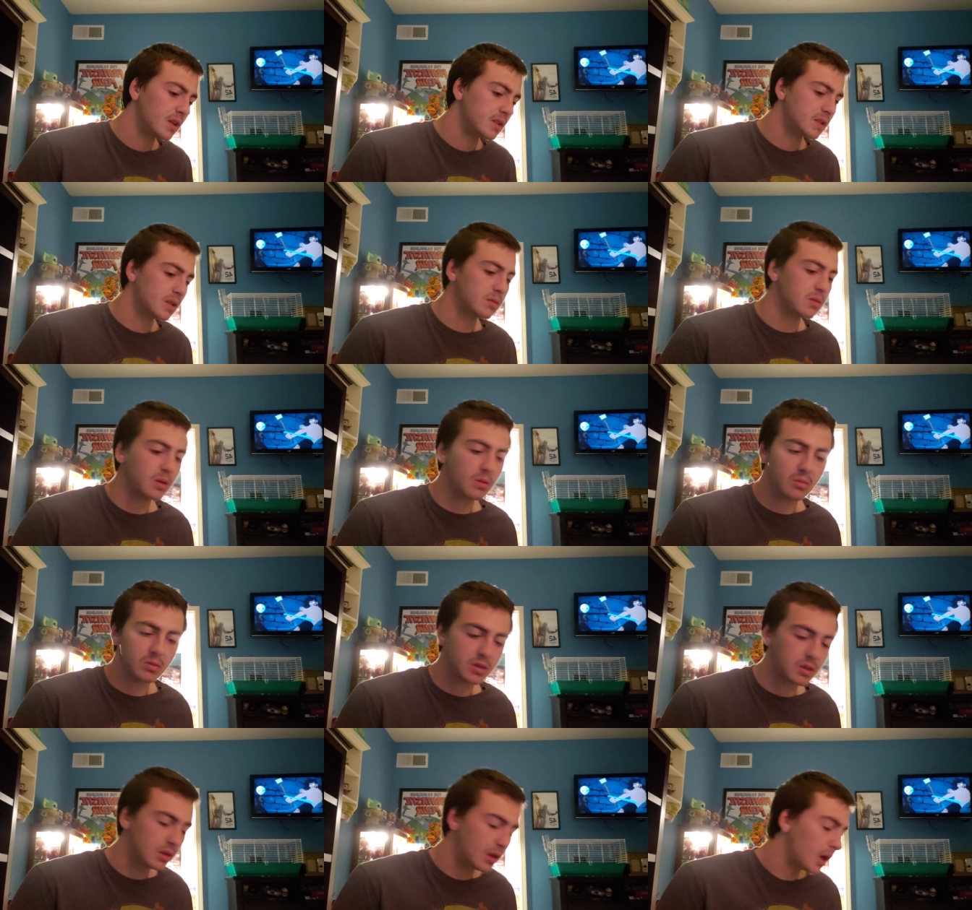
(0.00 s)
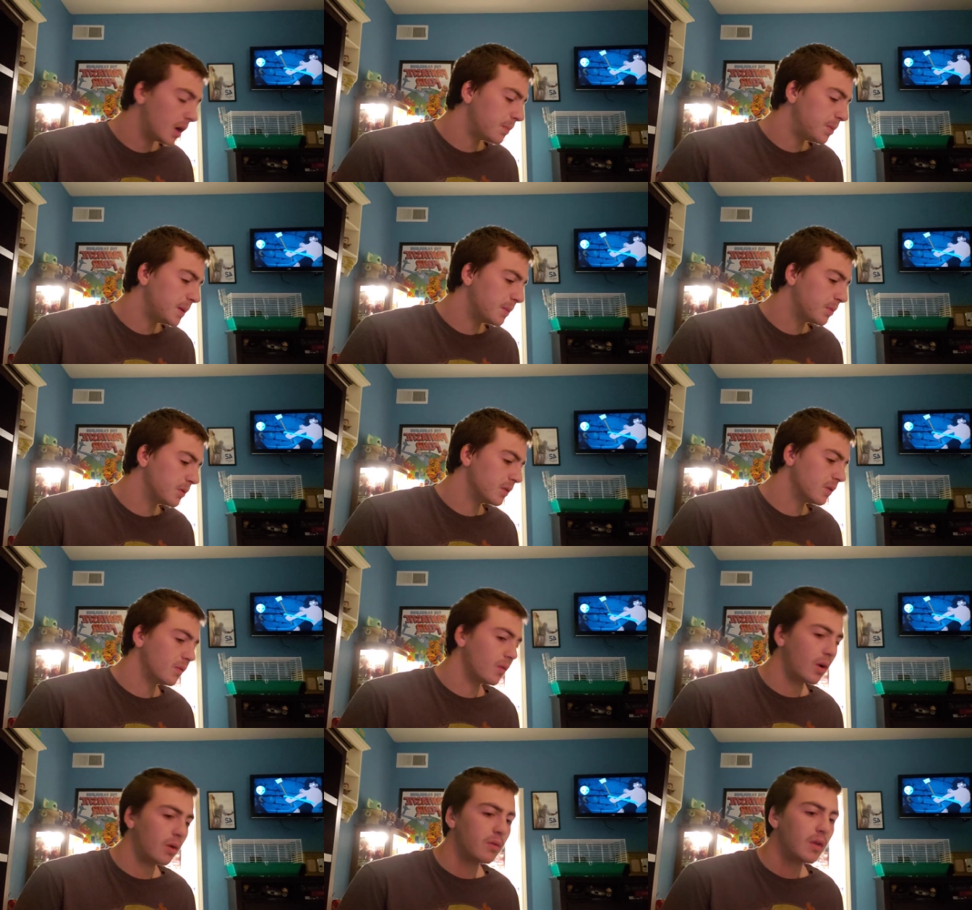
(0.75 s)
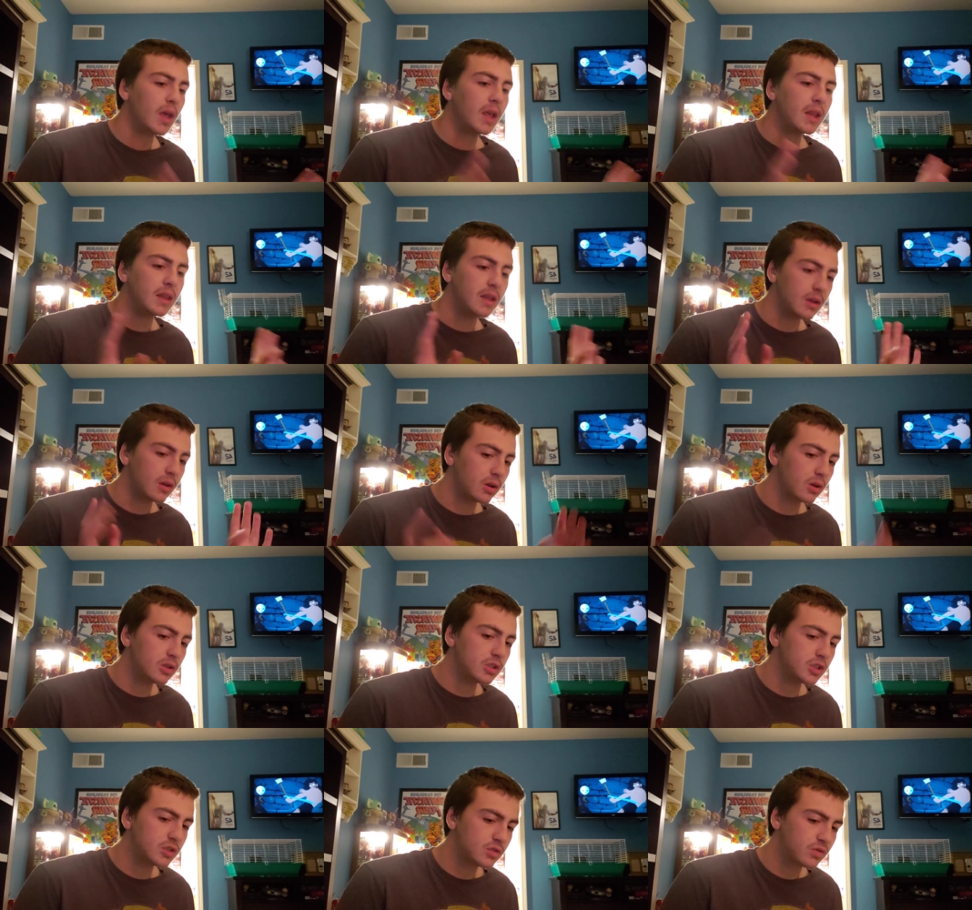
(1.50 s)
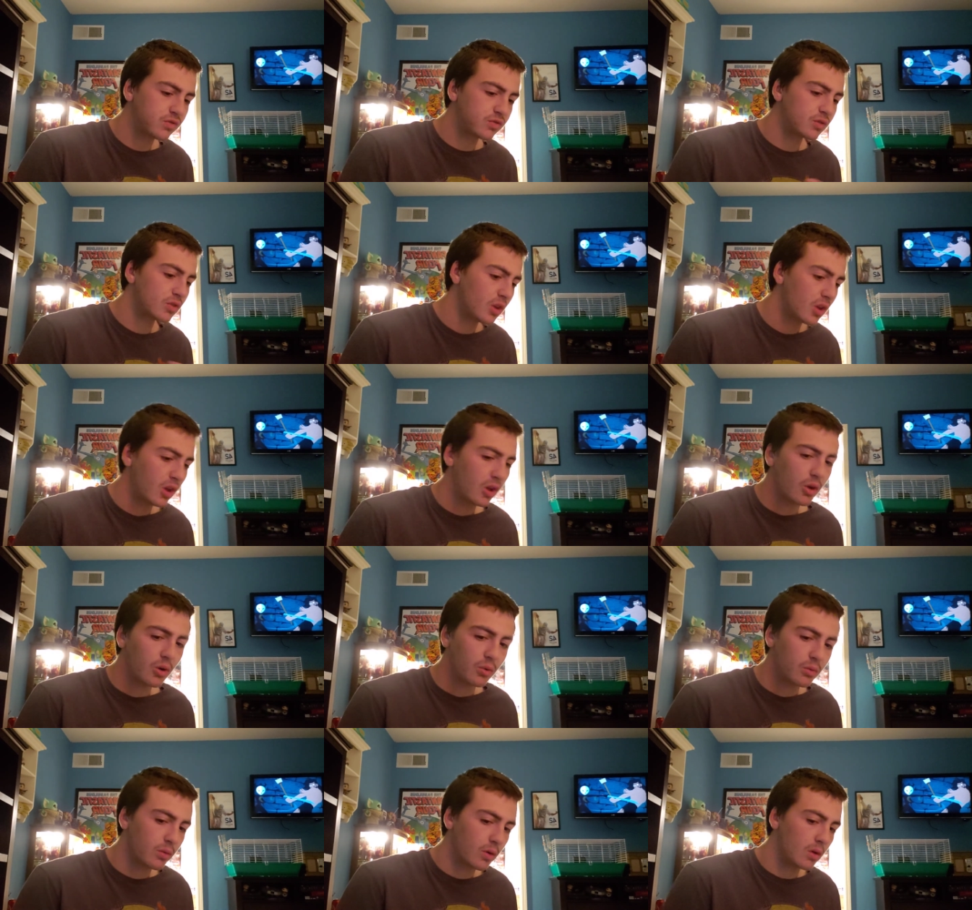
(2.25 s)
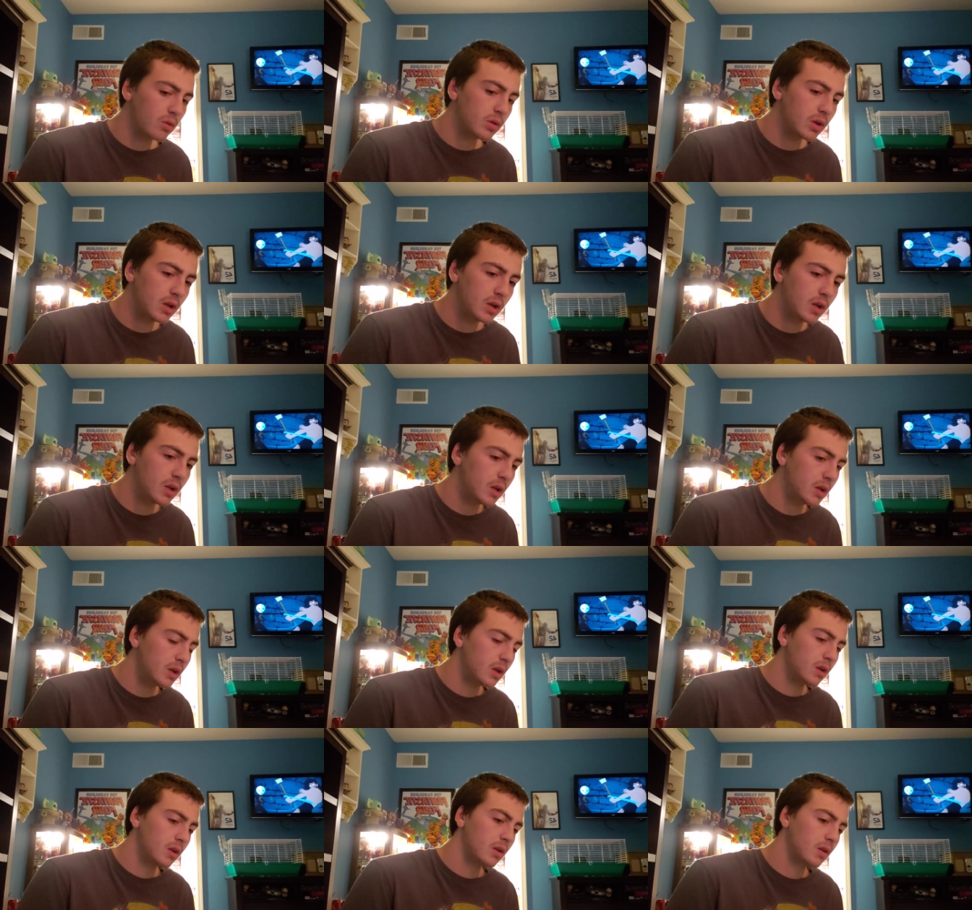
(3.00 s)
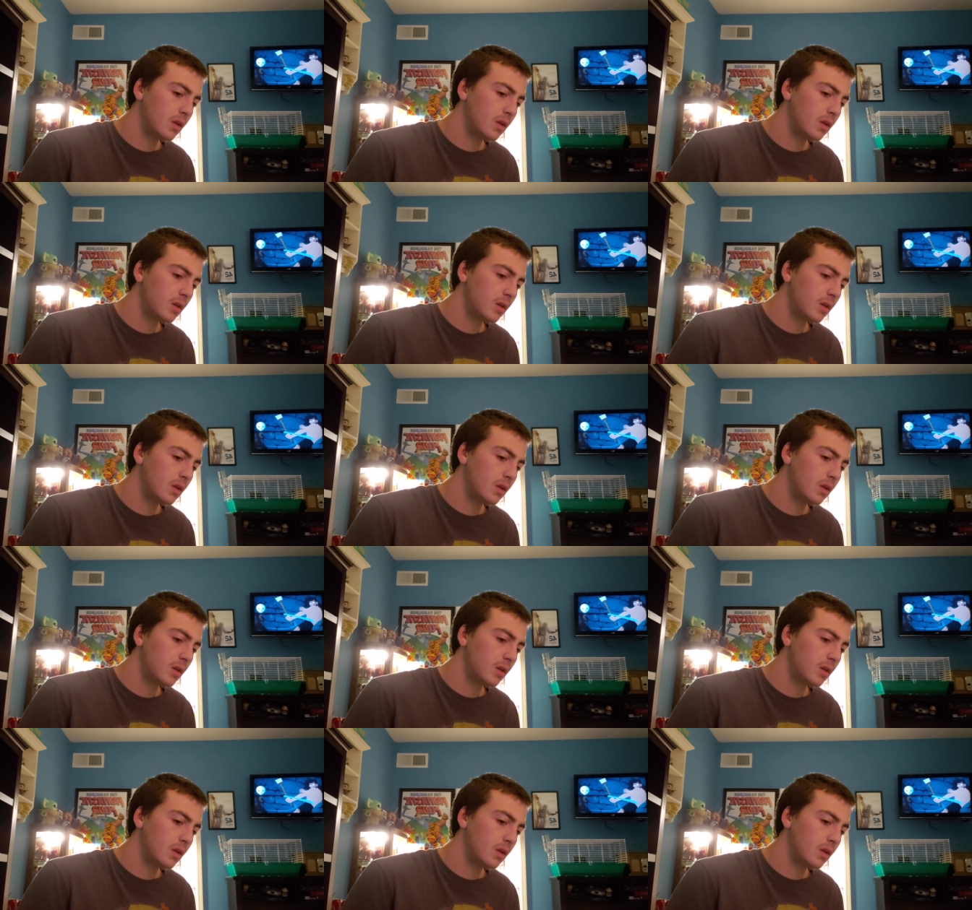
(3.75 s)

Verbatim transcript: Same thing with a lot of people involved. They could just wrote in